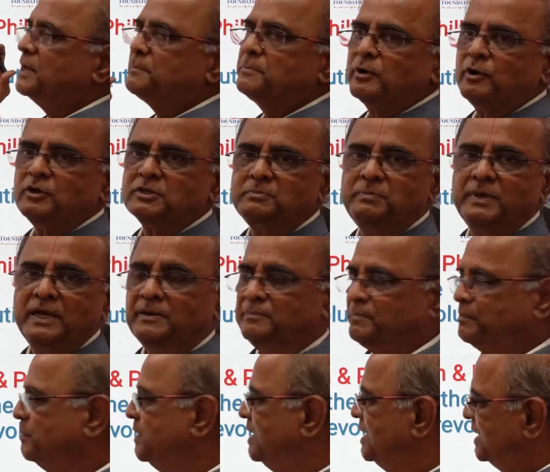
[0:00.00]
Philip Crosby.
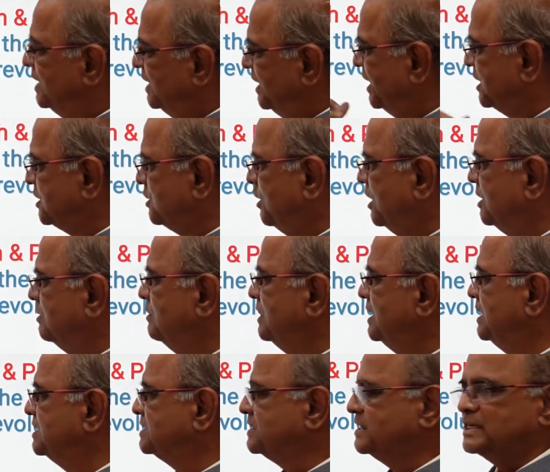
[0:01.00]
Later on,
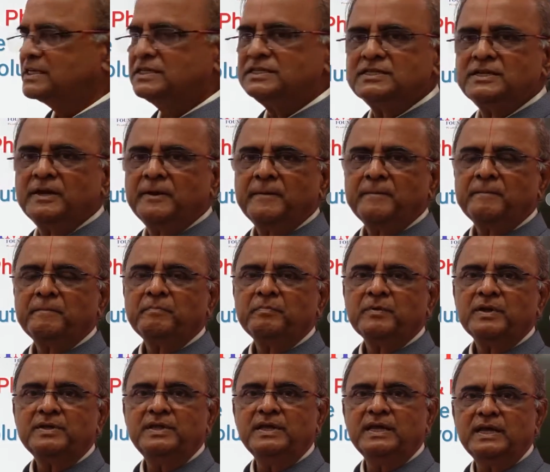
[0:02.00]
we will discuss
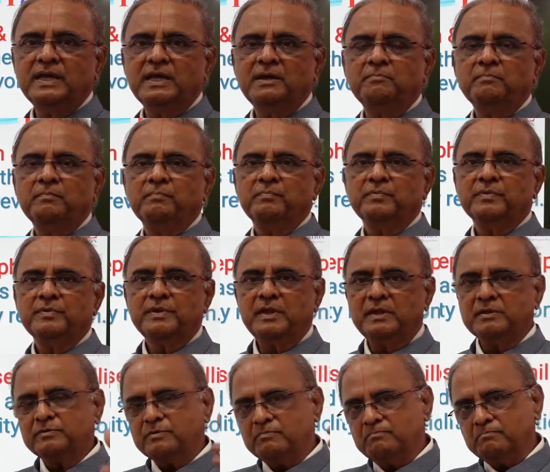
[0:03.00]
the
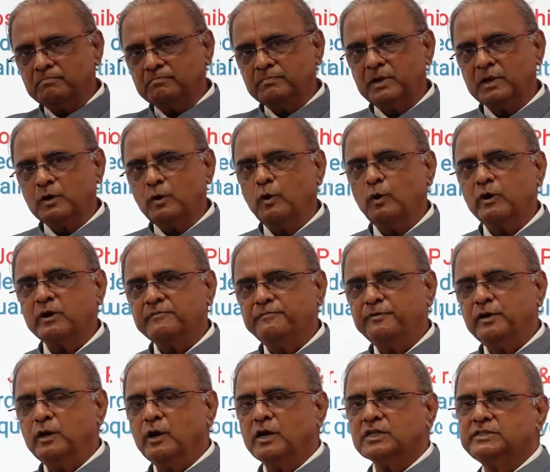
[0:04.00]
core
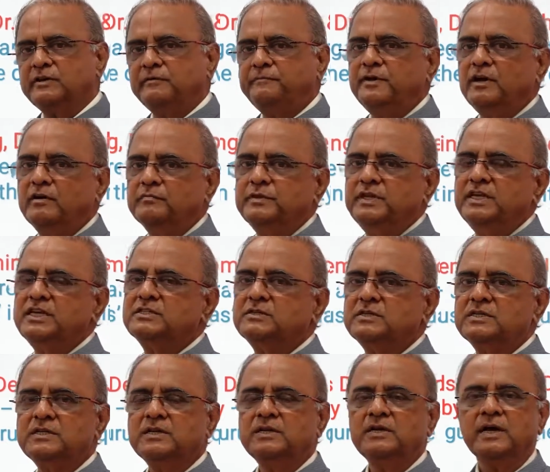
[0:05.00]
philosophy of
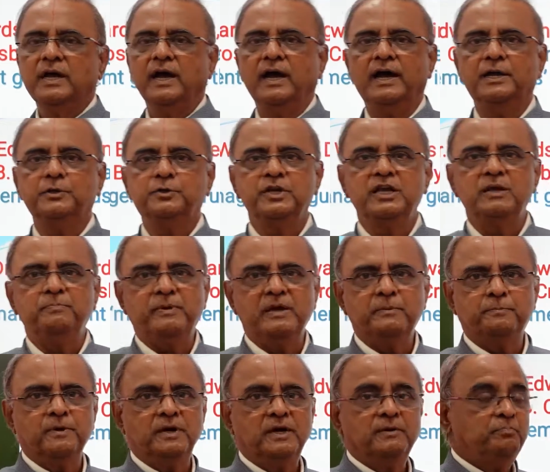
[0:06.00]
these 3
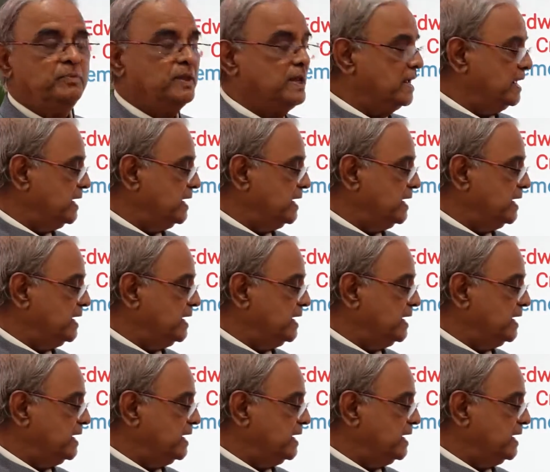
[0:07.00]
people.